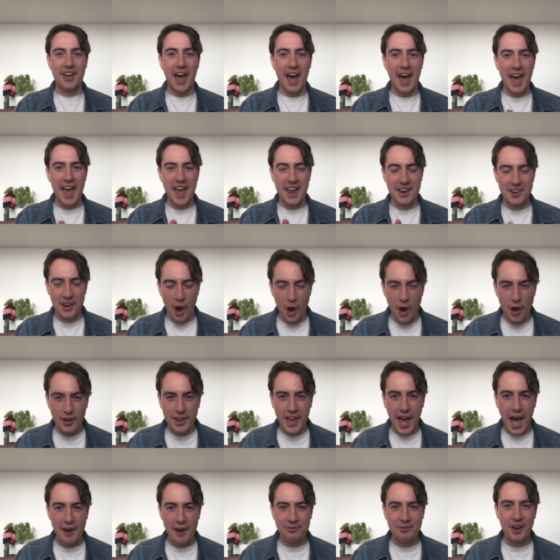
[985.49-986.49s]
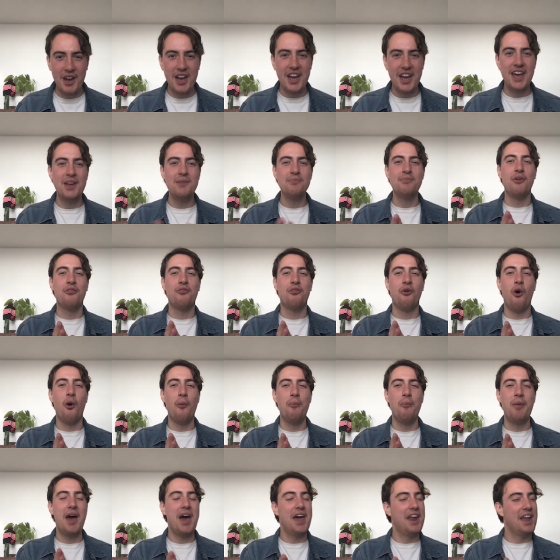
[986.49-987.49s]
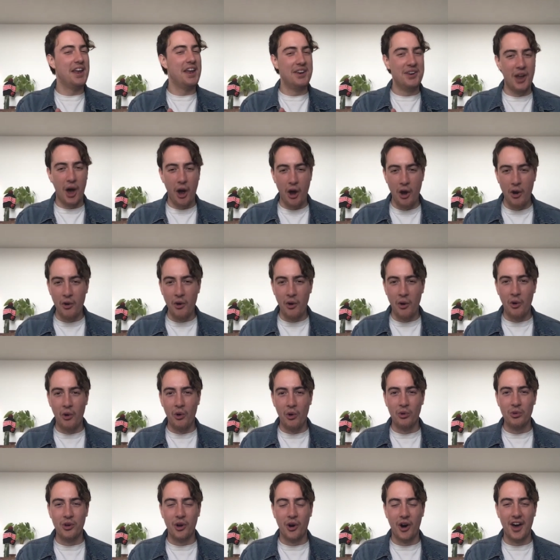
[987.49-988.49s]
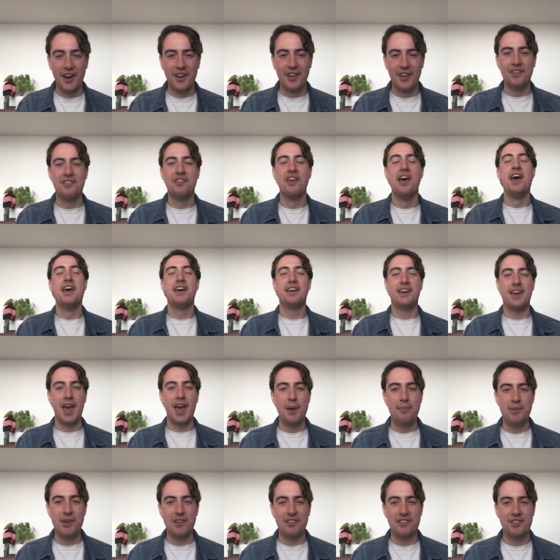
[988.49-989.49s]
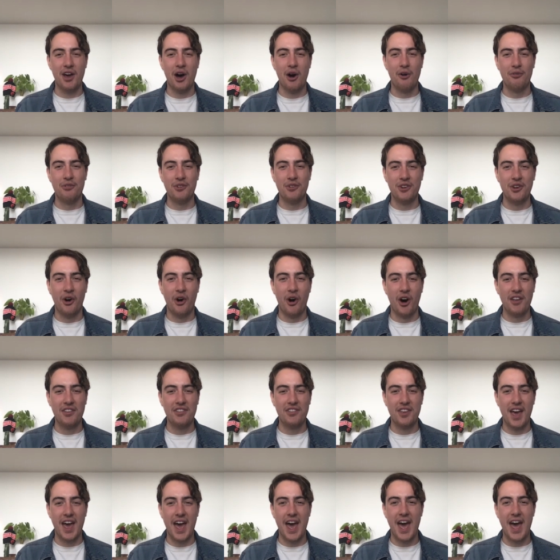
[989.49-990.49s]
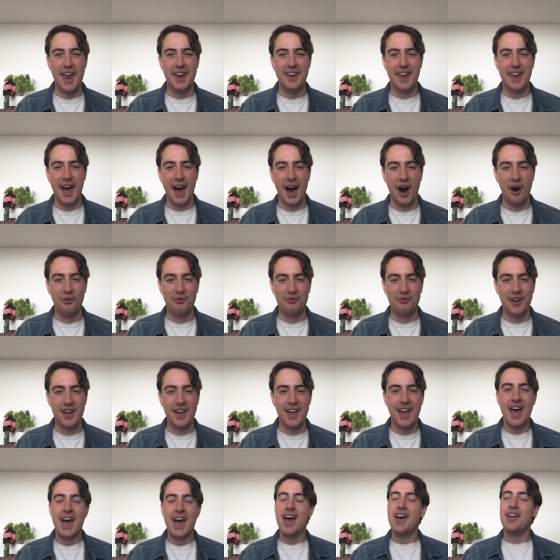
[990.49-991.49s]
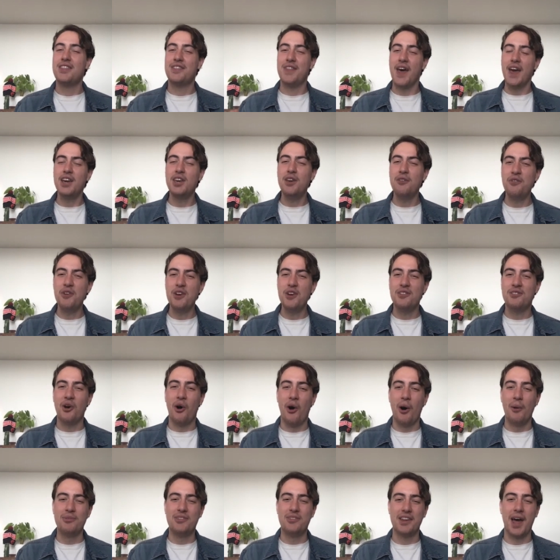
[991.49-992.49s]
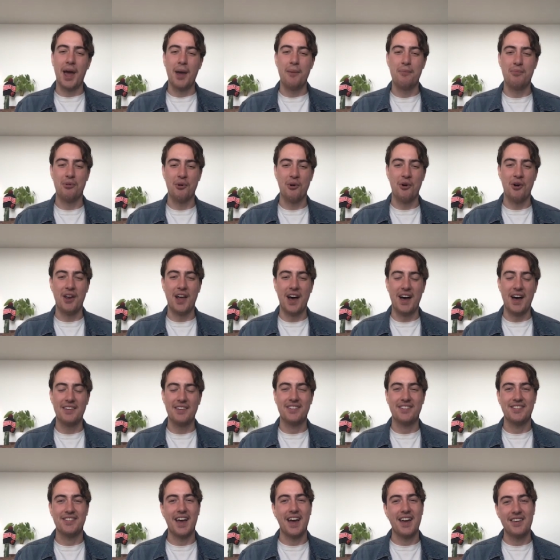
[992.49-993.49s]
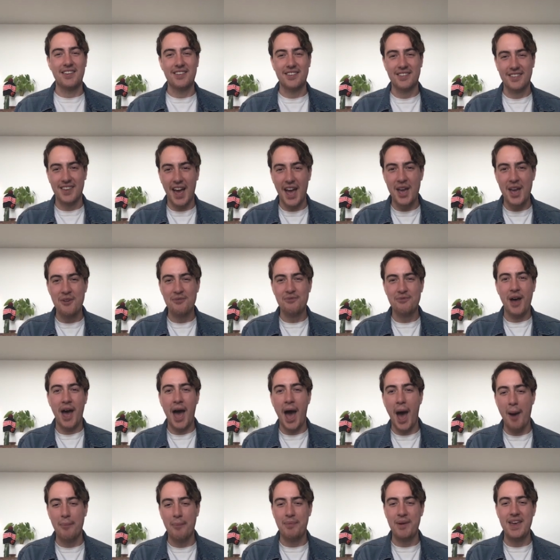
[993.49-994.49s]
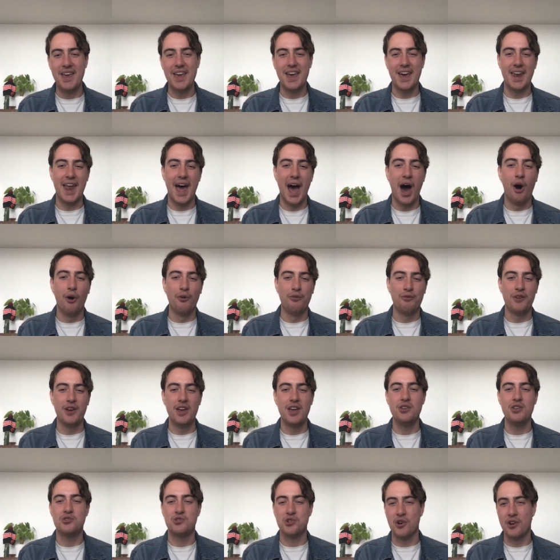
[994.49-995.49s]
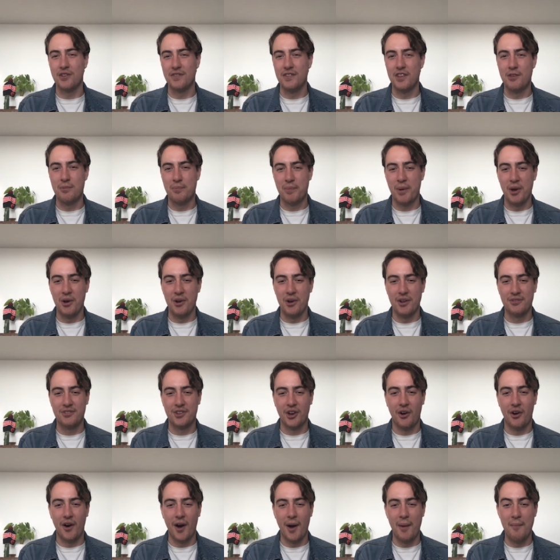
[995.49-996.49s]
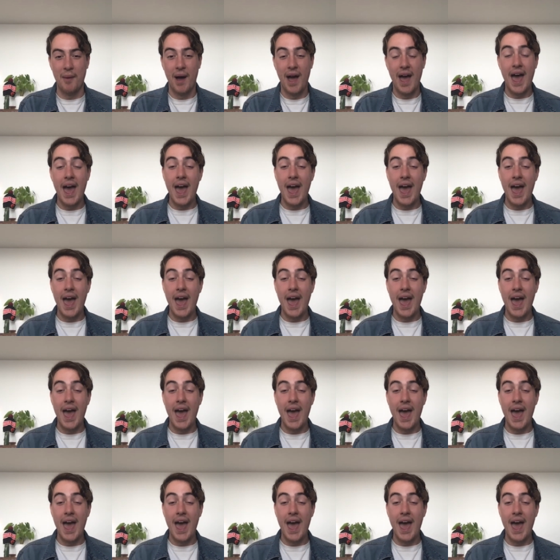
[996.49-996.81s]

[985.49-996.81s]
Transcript: No. no. caffeine before bed and no all nighters. Keep yourself nice and healthy. Thank you for your time today, Prerna. Stay safe, happy, and healthy during this period of time.